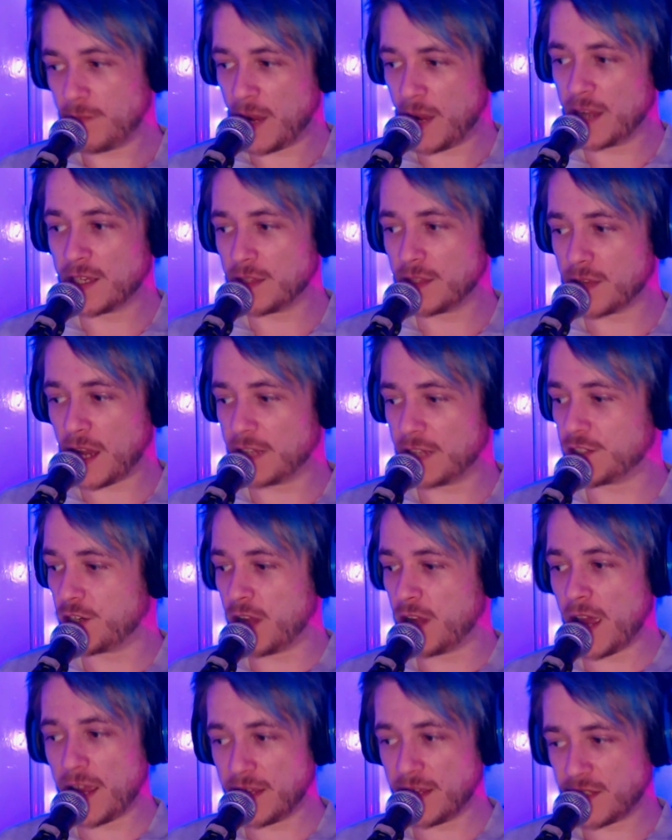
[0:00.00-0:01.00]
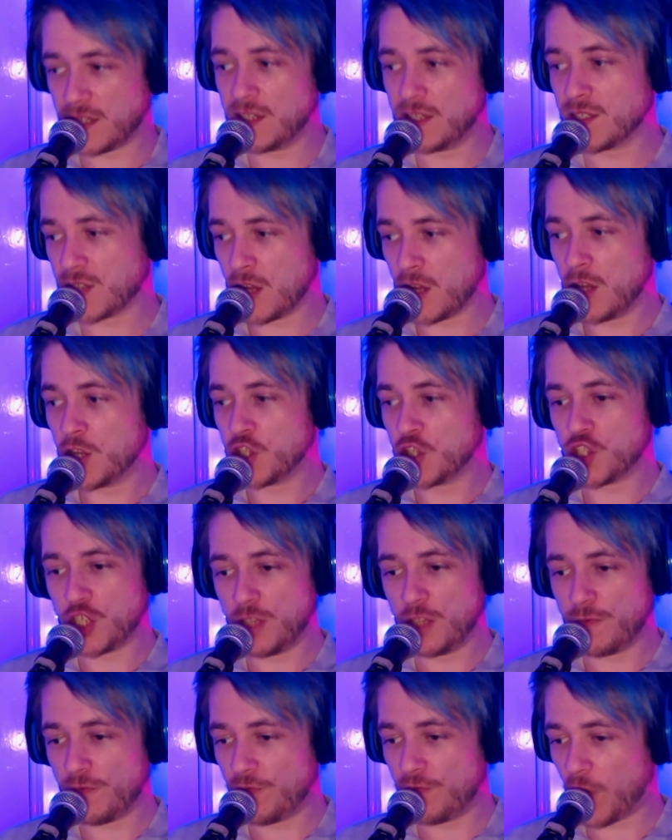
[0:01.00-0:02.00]
Maggie Thatcher, 80s,
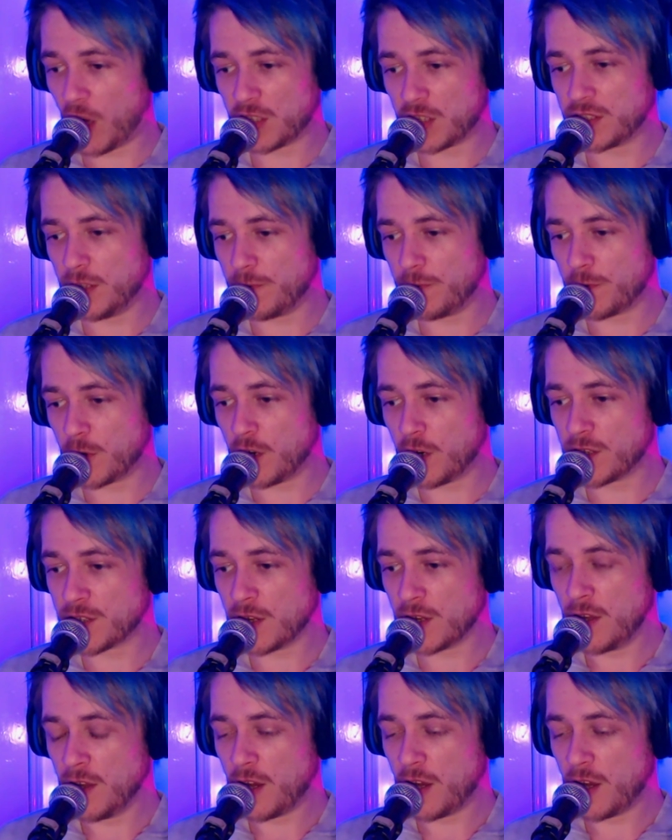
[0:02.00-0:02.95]
she fucked it for us.